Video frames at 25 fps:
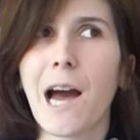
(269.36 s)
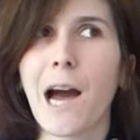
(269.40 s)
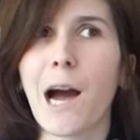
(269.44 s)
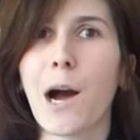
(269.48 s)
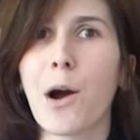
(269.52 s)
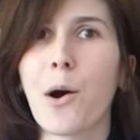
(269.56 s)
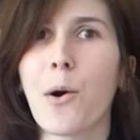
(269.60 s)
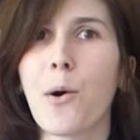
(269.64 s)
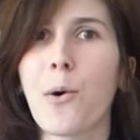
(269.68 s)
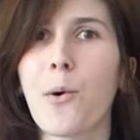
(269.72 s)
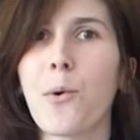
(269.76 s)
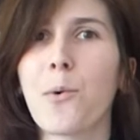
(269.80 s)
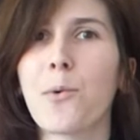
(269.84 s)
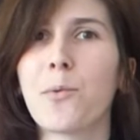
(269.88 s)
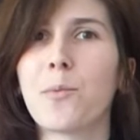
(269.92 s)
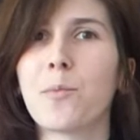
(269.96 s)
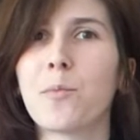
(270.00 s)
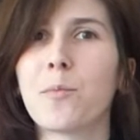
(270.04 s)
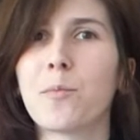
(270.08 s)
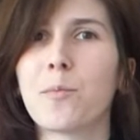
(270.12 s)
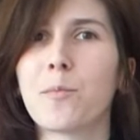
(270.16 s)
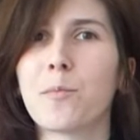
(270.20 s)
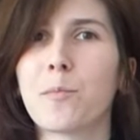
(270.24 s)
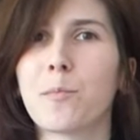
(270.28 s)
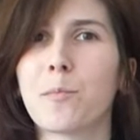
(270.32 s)

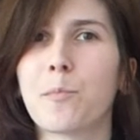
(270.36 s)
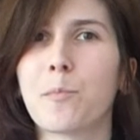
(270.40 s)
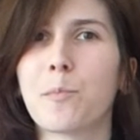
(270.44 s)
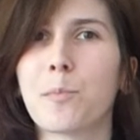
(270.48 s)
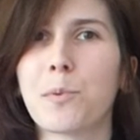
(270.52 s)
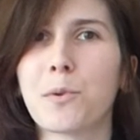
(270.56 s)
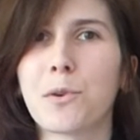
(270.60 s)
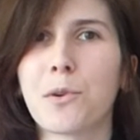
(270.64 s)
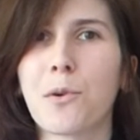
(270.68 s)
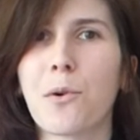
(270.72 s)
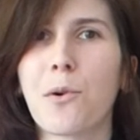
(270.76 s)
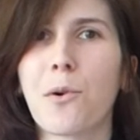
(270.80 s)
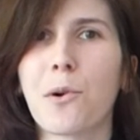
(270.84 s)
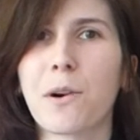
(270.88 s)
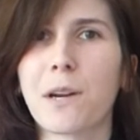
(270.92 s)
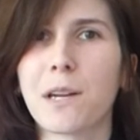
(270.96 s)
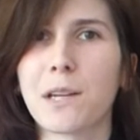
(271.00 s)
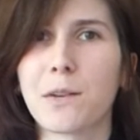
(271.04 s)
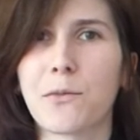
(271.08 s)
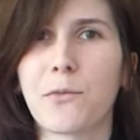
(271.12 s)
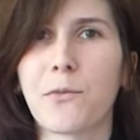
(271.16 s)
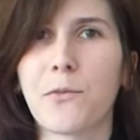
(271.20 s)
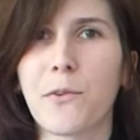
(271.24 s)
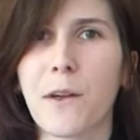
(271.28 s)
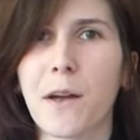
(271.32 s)
how pure
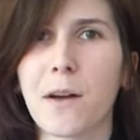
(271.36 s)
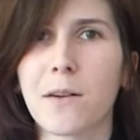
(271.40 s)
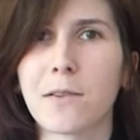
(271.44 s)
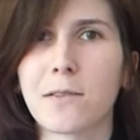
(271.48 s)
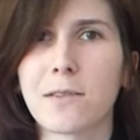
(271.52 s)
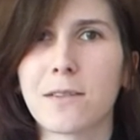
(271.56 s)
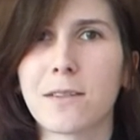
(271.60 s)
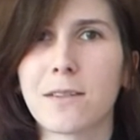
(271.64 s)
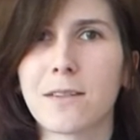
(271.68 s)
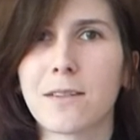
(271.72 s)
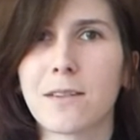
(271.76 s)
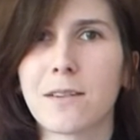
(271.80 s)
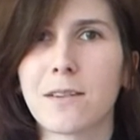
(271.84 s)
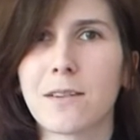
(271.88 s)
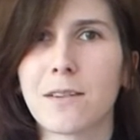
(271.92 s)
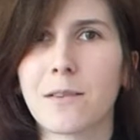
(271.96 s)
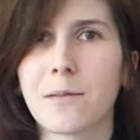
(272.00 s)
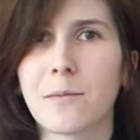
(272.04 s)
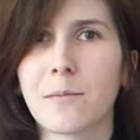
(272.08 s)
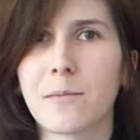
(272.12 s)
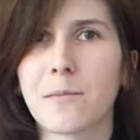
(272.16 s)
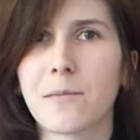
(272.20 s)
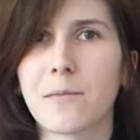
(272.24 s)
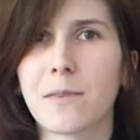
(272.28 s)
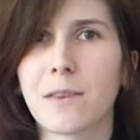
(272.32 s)
it felt
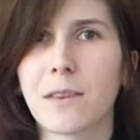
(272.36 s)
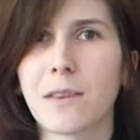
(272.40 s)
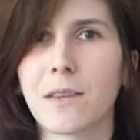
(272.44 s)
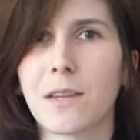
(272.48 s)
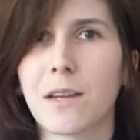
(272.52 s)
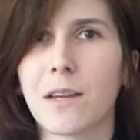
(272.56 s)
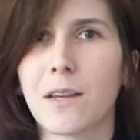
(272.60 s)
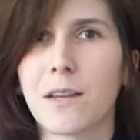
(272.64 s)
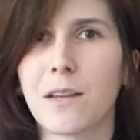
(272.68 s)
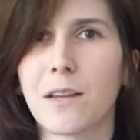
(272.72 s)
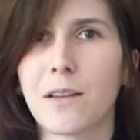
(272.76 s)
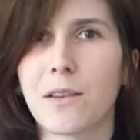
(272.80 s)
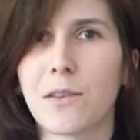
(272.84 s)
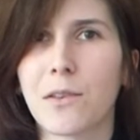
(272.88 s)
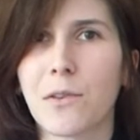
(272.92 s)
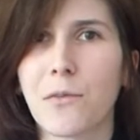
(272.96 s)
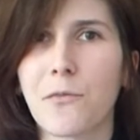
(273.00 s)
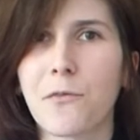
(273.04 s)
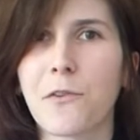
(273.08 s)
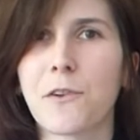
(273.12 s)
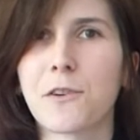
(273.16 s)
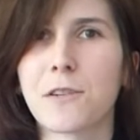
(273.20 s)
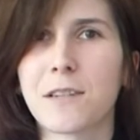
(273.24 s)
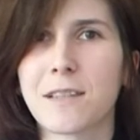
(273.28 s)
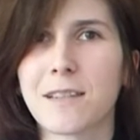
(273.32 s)
the
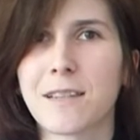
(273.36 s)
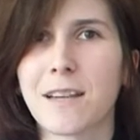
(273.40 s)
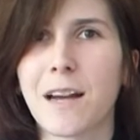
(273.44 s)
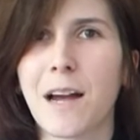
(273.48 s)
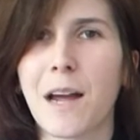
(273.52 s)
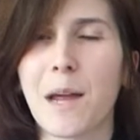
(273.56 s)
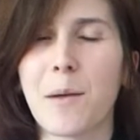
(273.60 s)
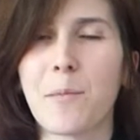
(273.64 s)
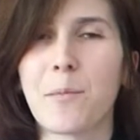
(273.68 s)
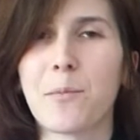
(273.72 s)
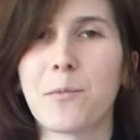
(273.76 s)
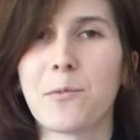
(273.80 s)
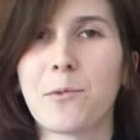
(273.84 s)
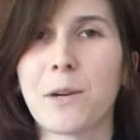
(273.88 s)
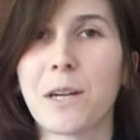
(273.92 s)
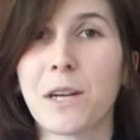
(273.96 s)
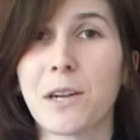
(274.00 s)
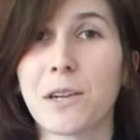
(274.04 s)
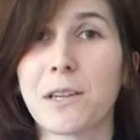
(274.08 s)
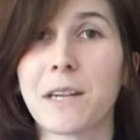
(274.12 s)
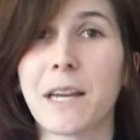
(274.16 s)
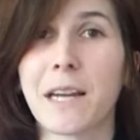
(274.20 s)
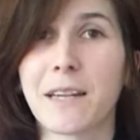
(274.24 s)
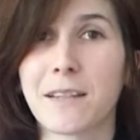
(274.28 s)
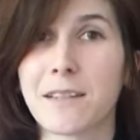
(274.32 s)
first time we
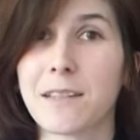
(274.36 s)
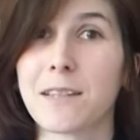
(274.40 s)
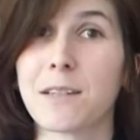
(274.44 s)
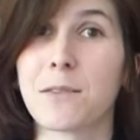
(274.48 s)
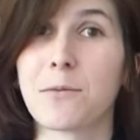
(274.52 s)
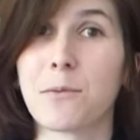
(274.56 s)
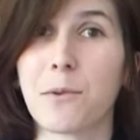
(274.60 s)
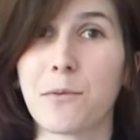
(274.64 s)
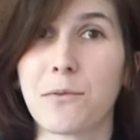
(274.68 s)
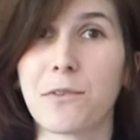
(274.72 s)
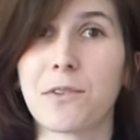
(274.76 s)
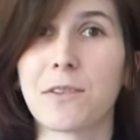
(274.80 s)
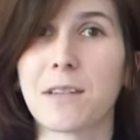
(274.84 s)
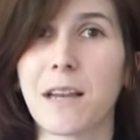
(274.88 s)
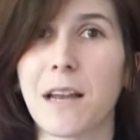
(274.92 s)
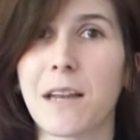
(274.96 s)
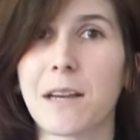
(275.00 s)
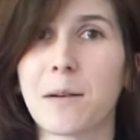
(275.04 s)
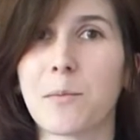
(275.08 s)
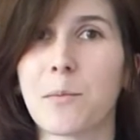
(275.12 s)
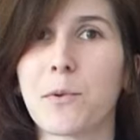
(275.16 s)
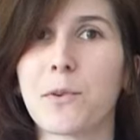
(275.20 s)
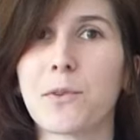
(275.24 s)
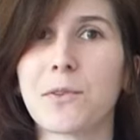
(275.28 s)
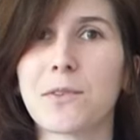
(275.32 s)
connected with the
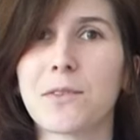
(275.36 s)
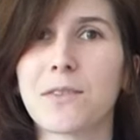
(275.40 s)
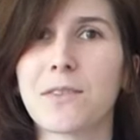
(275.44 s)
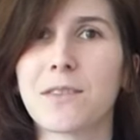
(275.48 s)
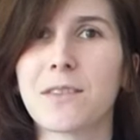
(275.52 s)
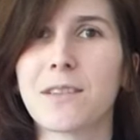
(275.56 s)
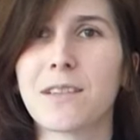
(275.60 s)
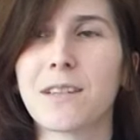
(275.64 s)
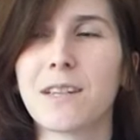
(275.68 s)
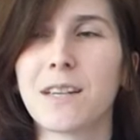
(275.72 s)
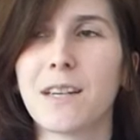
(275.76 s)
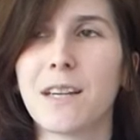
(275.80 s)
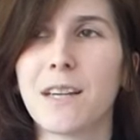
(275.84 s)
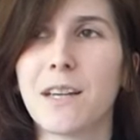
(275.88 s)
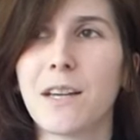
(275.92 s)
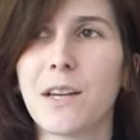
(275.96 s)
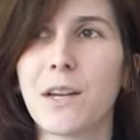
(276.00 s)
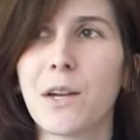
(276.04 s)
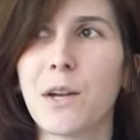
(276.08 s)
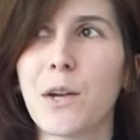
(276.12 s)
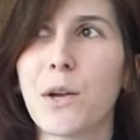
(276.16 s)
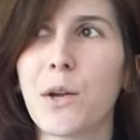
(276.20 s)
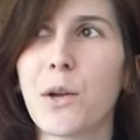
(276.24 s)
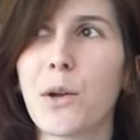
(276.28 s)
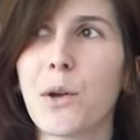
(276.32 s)
animals.
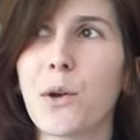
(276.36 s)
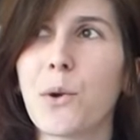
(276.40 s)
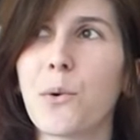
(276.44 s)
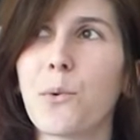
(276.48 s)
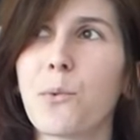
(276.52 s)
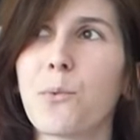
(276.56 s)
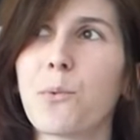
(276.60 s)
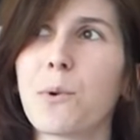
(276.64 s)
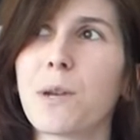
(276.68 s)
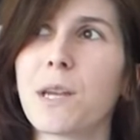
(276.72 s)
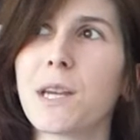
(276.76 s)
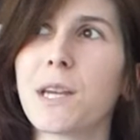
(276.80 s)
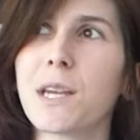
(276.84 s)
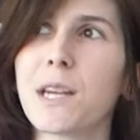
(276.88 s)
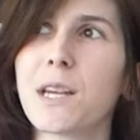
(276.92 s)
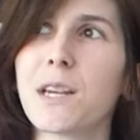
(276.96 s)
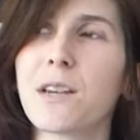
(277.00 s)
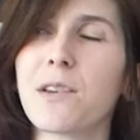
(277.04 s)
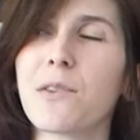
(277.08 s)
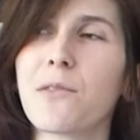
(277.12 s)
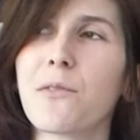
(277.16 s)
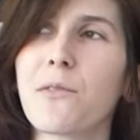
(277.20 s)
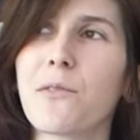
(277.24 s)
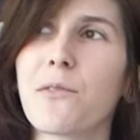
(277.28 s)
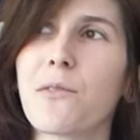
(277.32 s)

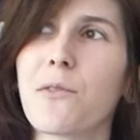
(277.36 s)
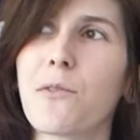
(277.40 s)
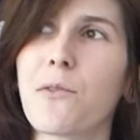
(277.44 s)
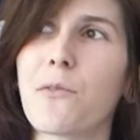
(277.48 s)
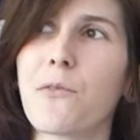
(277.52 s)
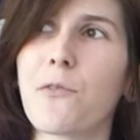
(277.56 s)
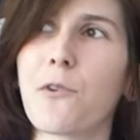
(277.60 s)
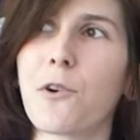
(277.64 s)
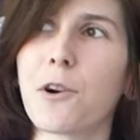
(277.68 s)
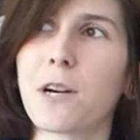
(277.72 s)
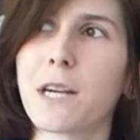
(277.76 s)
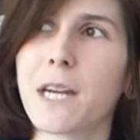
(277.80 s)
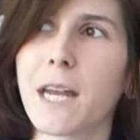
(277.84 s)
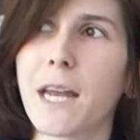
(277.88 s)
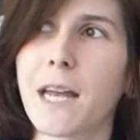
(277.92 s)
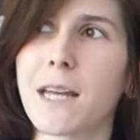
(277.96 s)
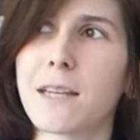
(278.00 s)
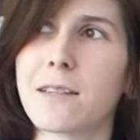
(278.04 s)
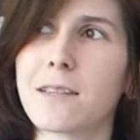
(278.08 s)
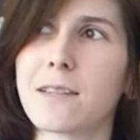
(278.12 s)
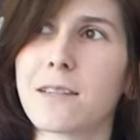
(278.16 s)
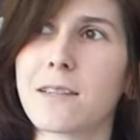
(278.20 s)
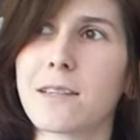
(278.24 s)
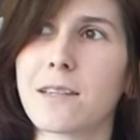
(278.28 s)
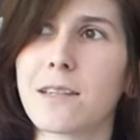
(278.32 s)
We
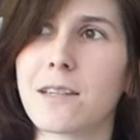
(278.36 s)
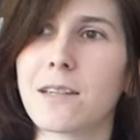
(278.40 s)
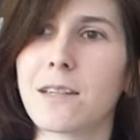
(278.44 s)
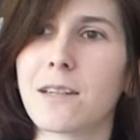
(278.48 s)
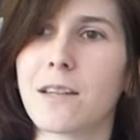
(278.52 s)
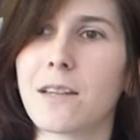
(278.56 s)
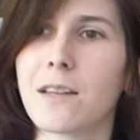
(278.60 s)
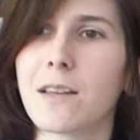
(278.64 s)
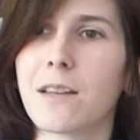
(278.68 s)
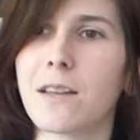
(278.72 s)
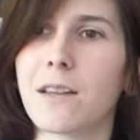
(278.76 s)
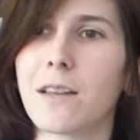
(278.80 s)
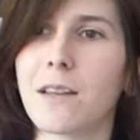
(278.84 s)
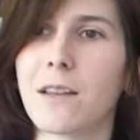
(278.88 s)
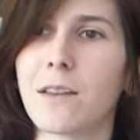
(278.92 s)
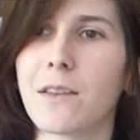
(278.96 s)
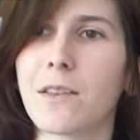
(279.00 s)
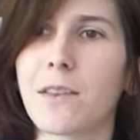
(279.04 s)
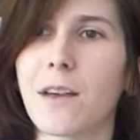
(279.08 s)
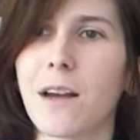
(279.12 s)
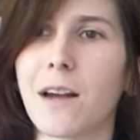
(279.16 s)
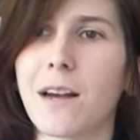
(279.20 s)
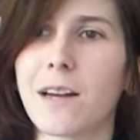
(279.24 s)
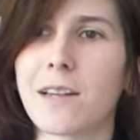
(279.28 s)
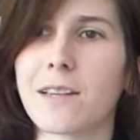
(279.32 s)
forget
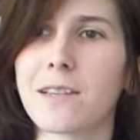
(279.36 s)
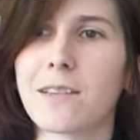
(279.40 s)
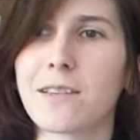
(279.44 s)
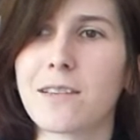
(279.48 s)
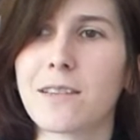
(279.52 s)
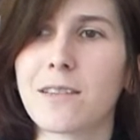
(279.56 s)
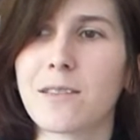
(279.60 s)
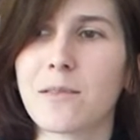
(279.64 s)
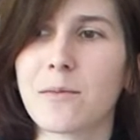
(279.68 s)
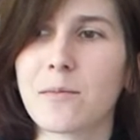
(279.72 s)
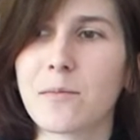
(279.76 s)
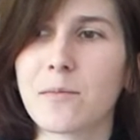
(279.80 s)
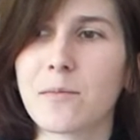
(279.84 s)
that